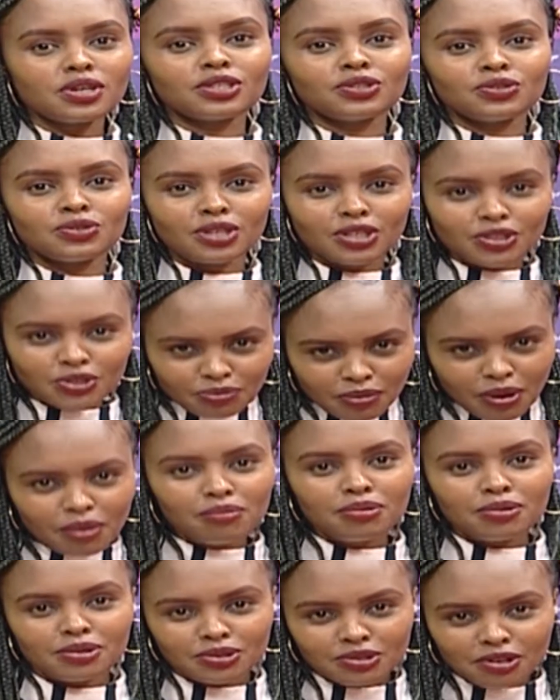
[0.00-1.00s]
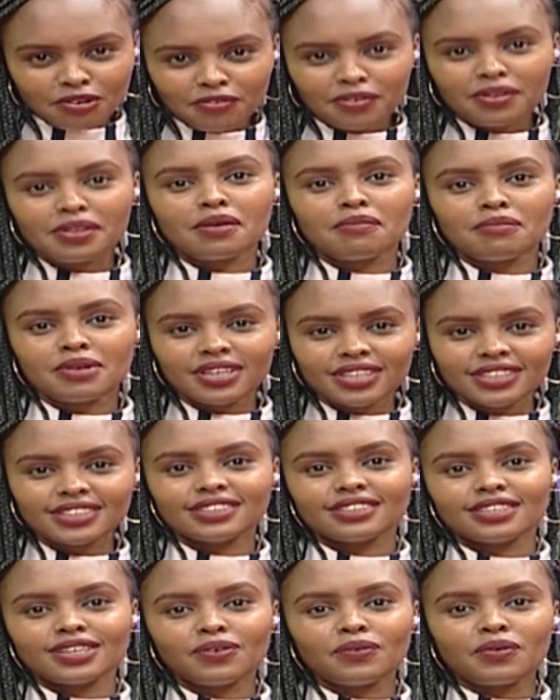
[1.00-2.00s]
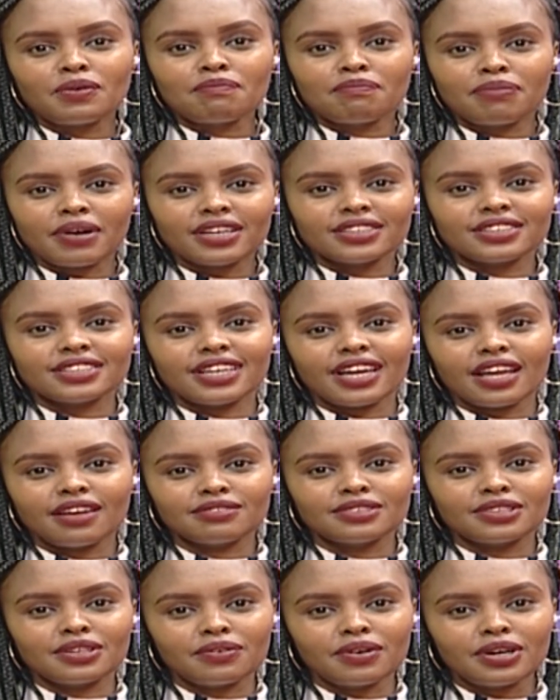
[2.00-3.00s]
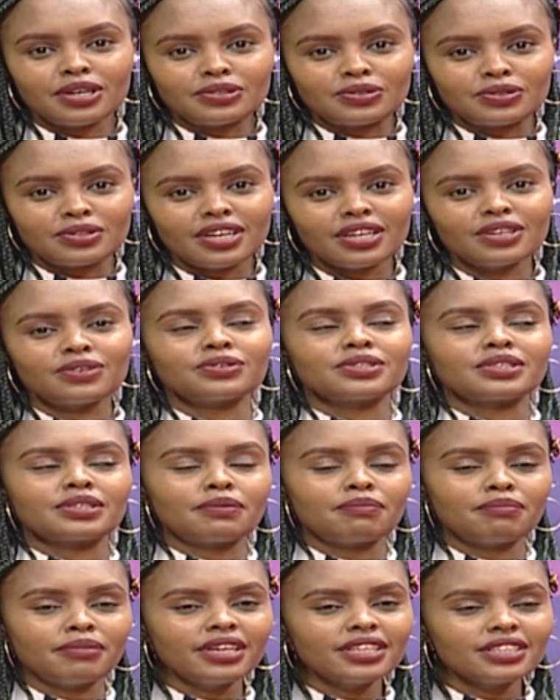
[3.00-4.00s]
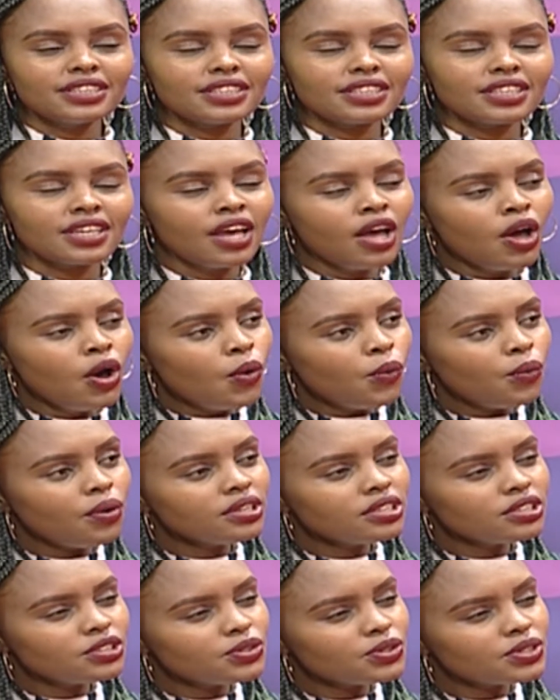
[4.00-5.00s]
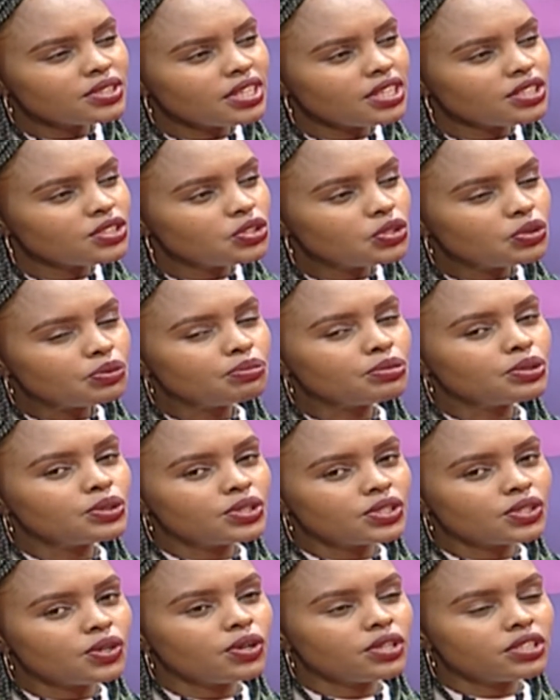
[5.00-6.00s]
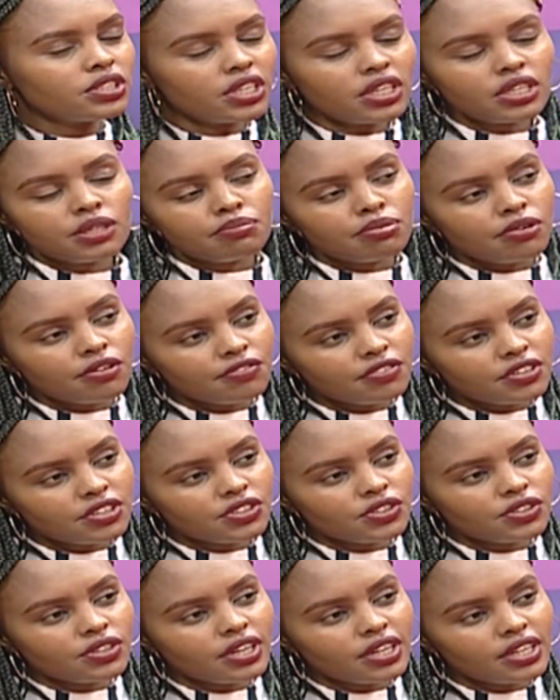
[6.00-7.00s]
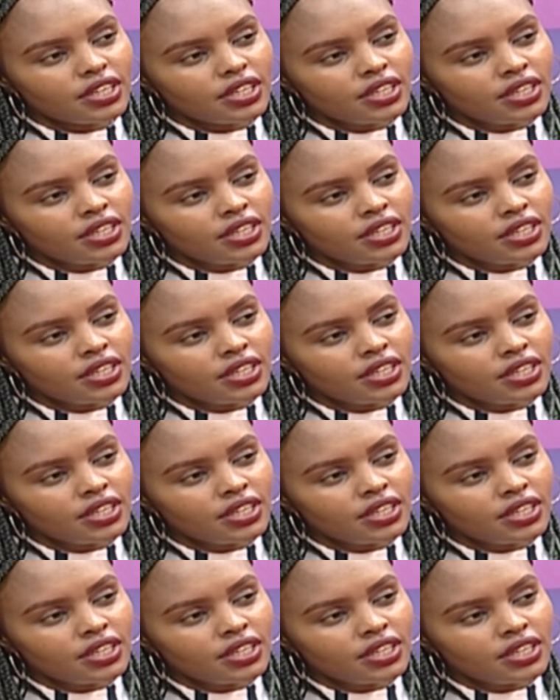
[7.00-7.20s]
tu na tumeambiwa tunafanya ministry ku impact lives za watu. That was amazing. When did you start your musical journey professionally?